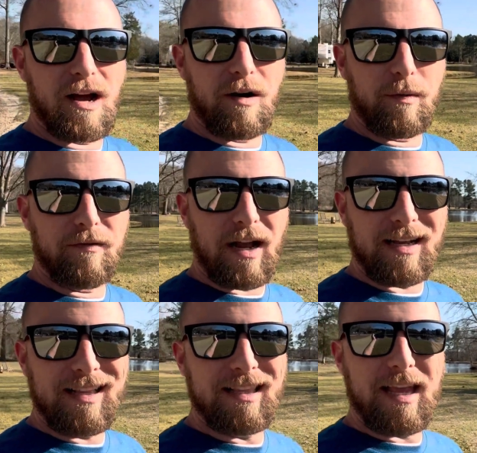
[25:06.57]
We've got
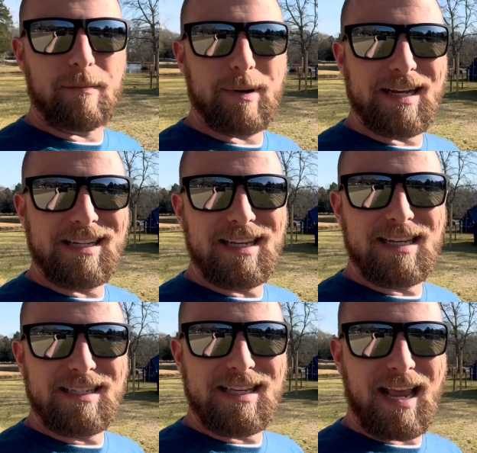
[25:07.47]
glamping
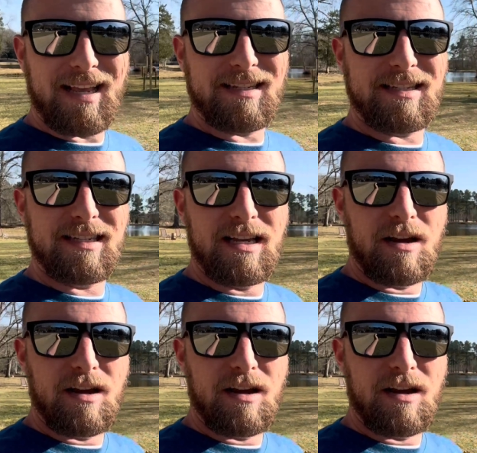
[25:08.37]
tents.